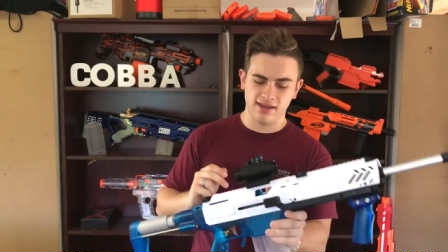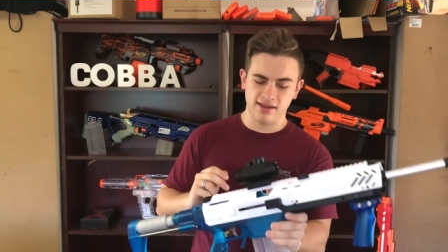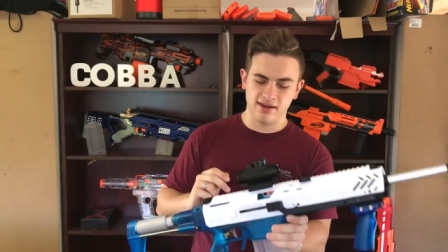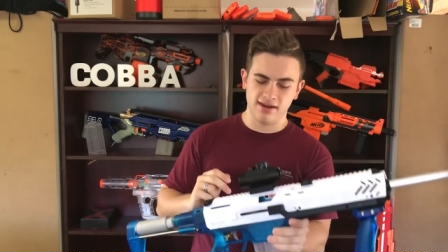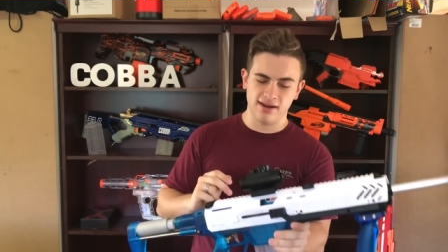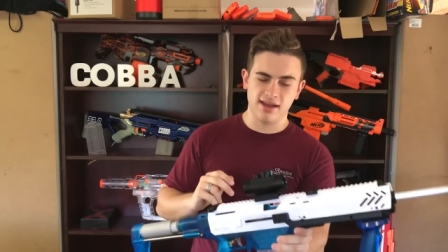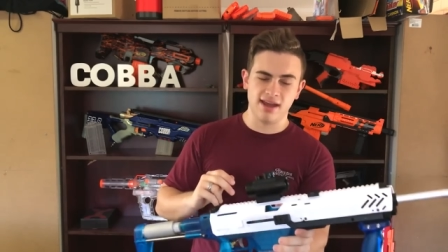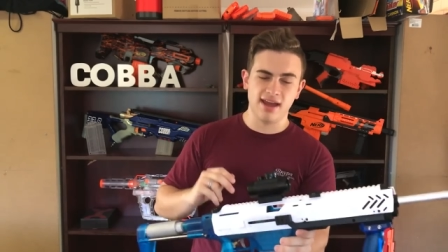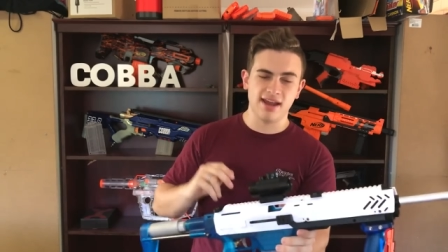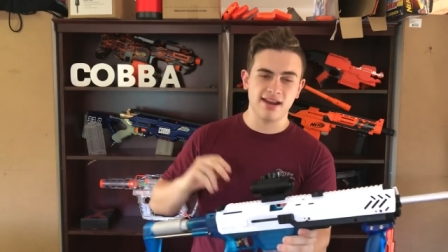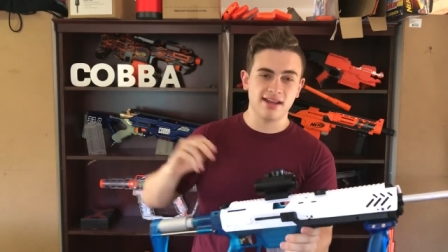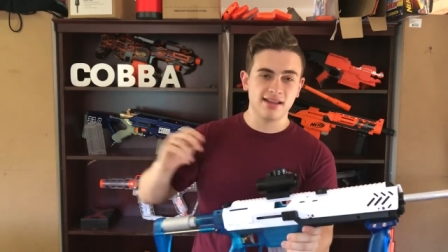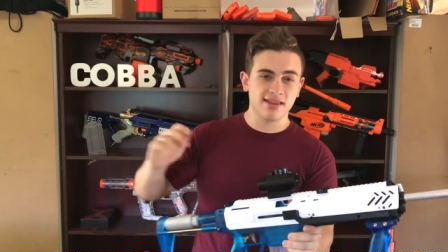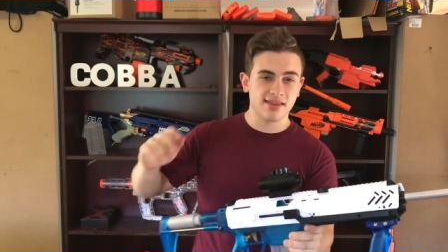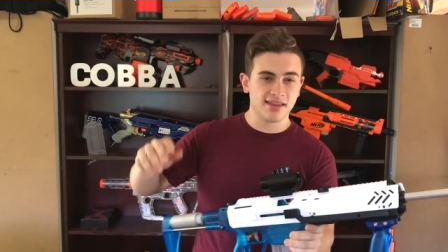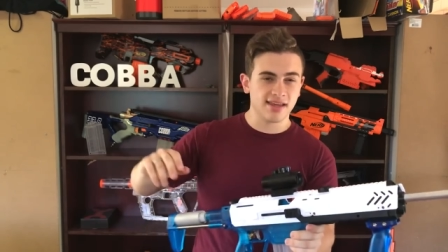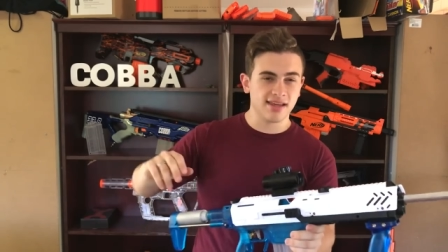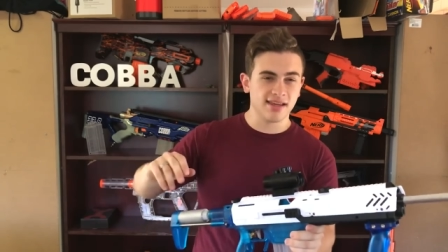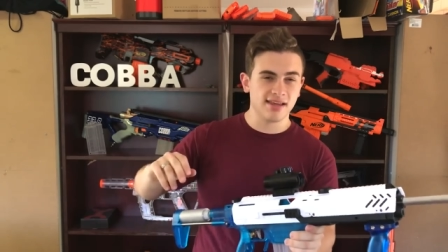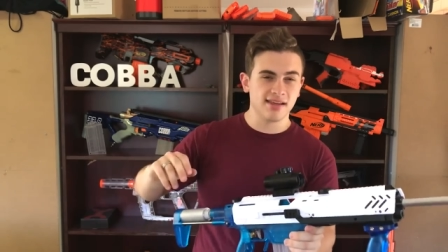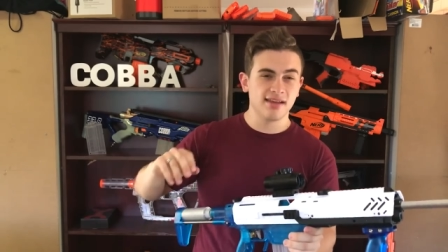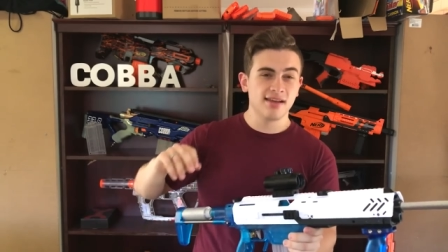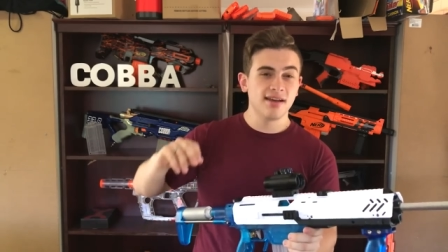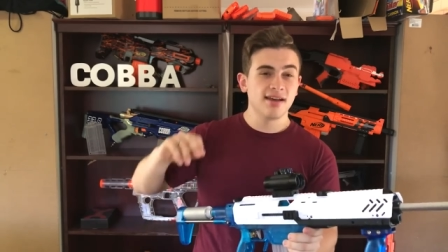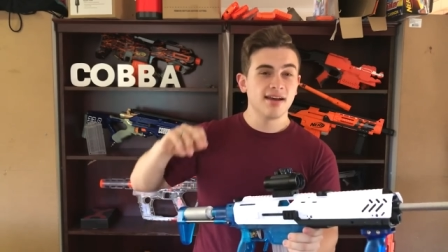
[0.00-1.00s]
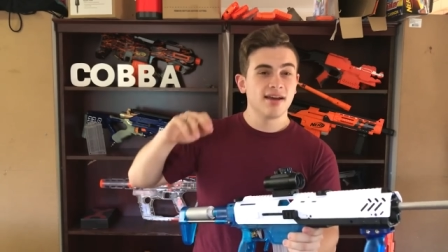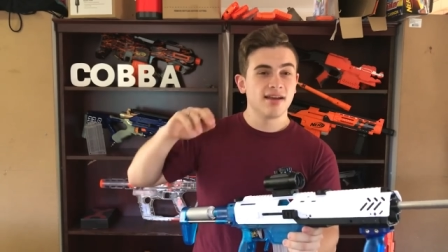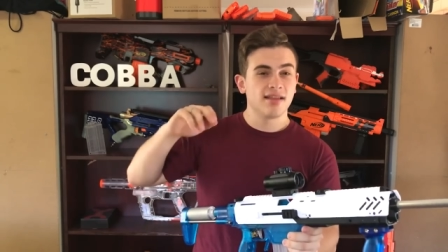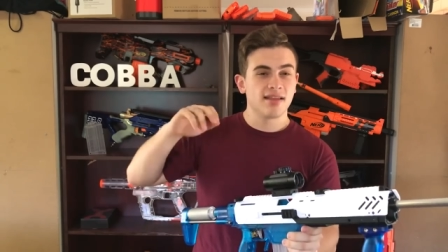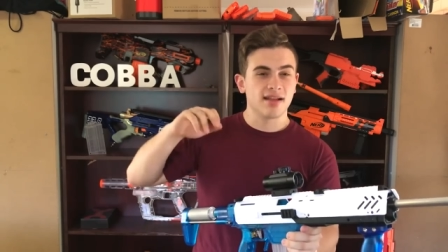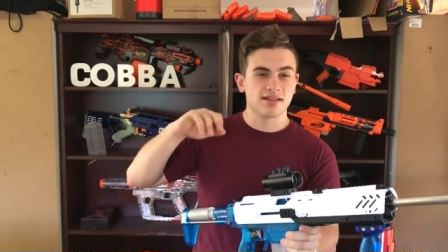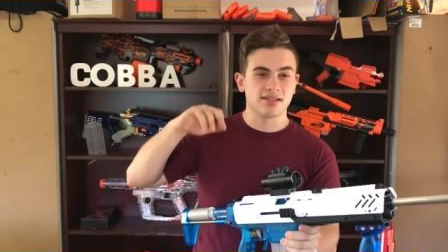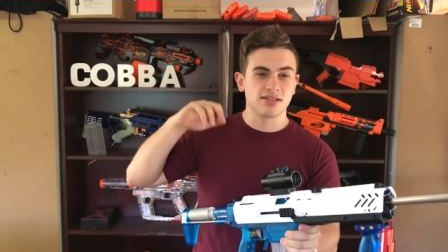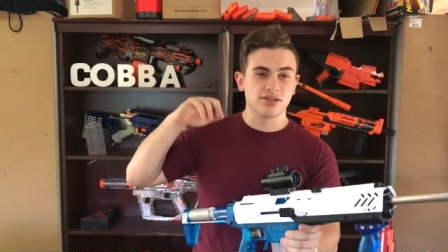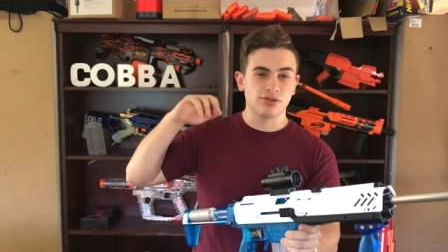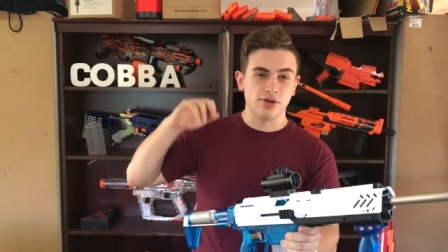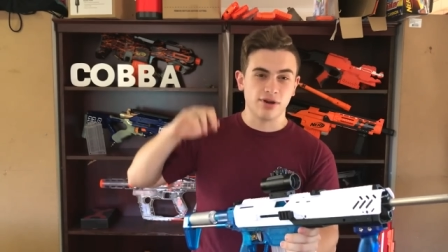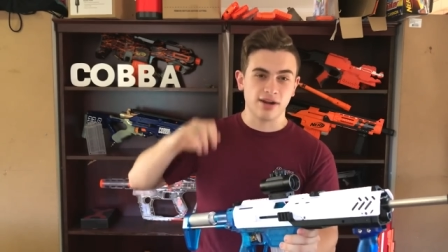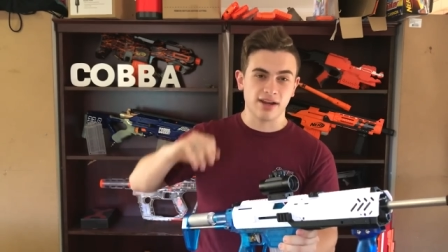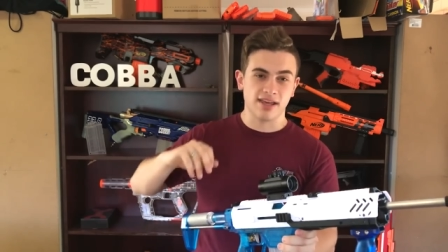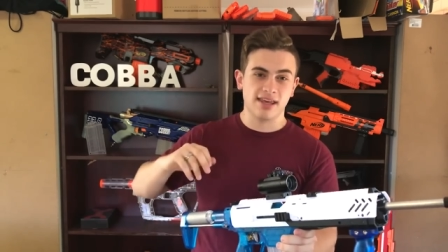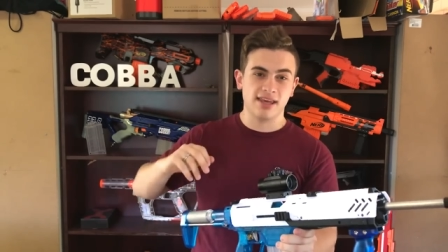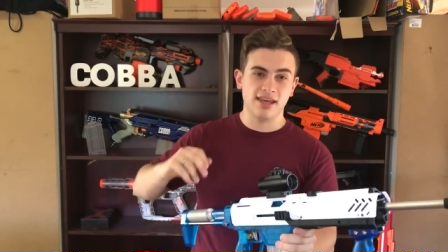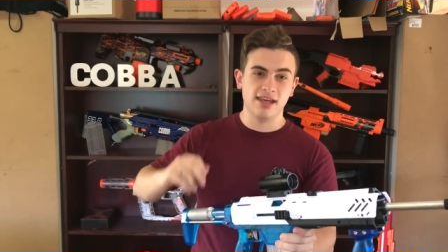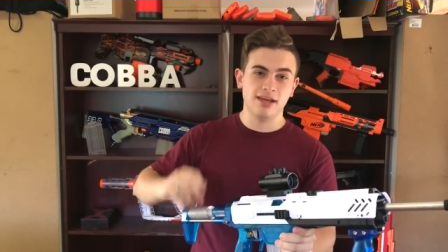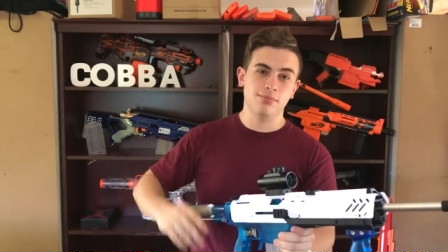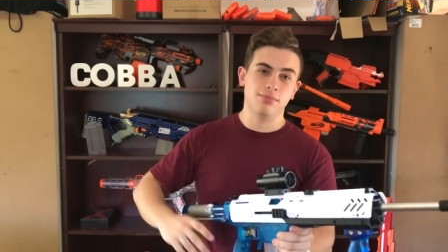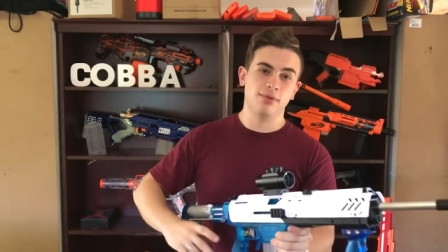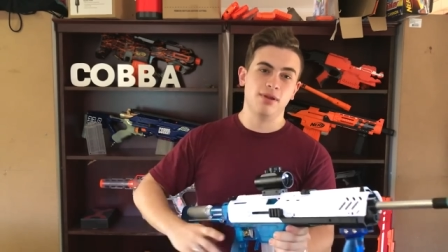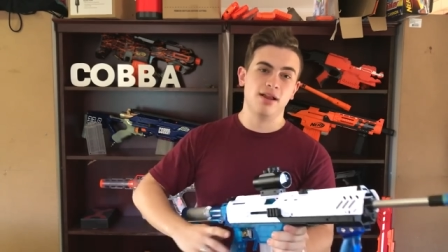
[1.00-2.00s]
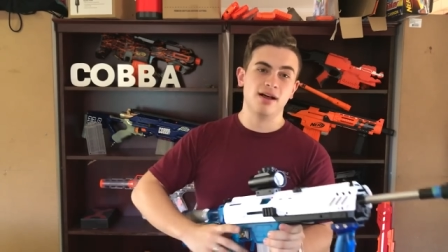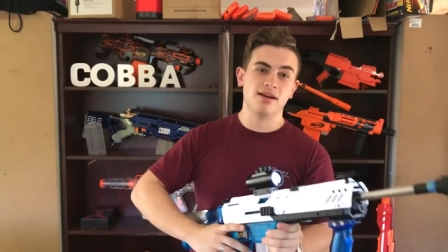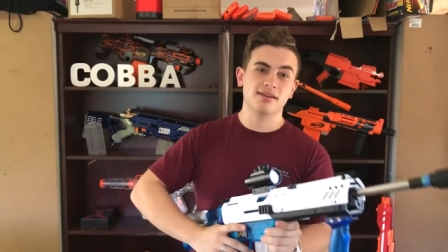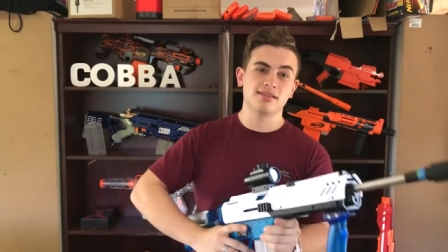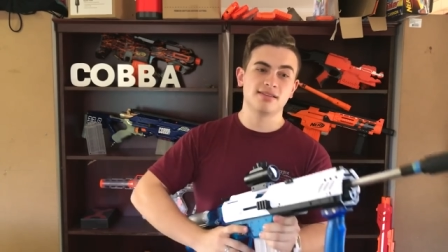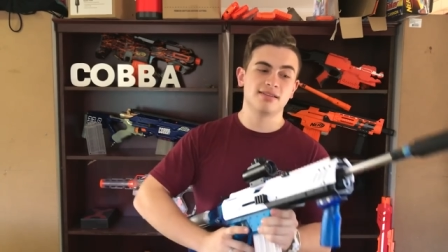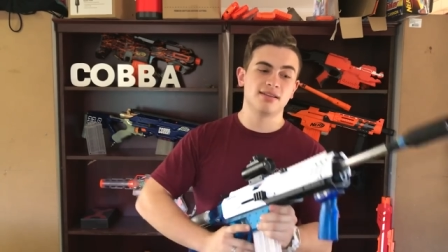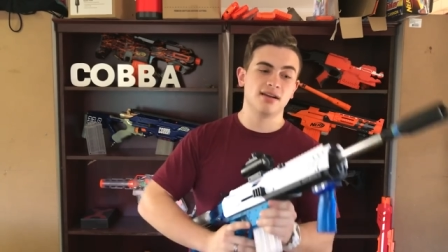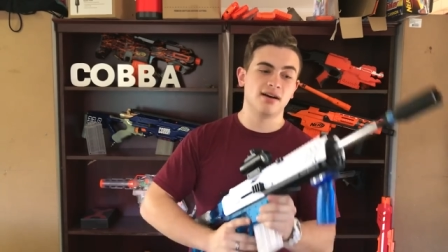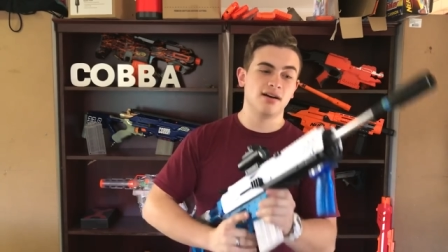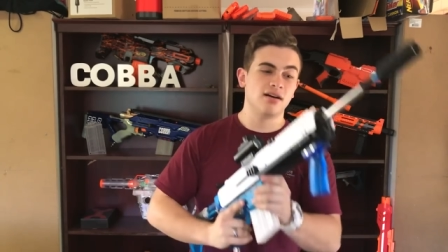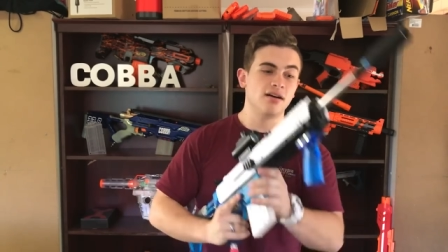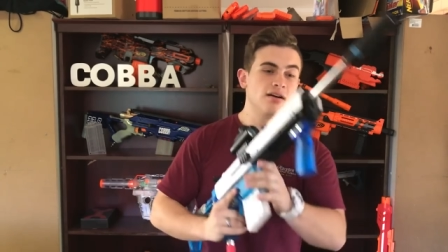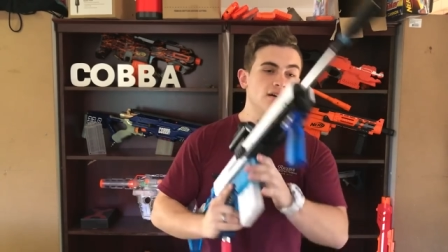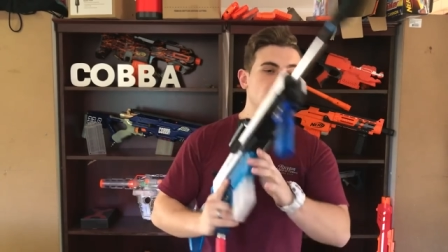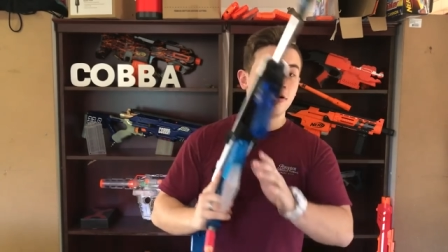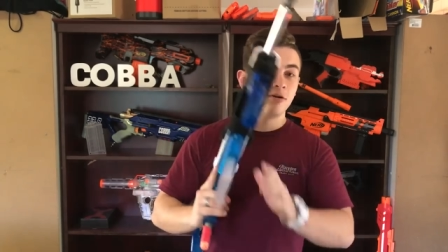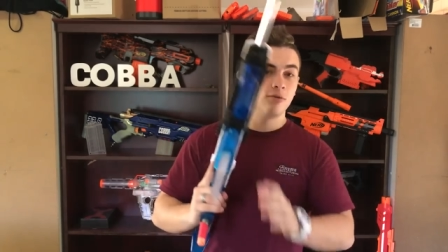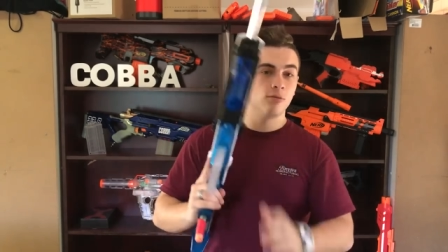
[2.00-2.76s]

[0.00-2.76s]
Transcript: in anything that's not a kit blaster,